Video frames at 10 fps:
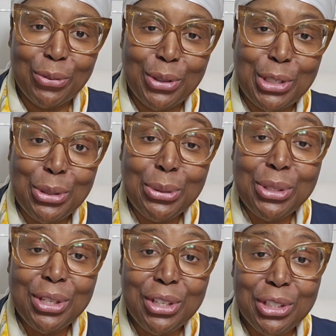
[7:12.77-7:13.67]

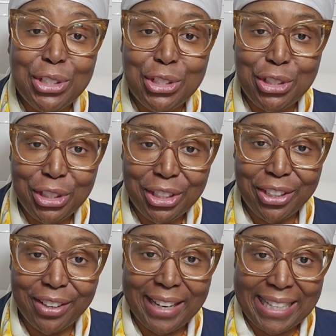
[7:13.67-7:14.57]
reducing your
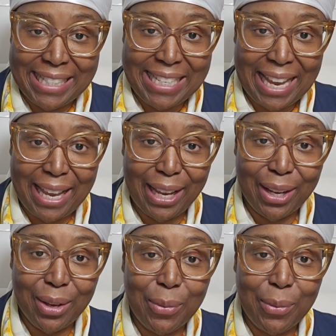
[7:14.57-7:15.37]
sugar intake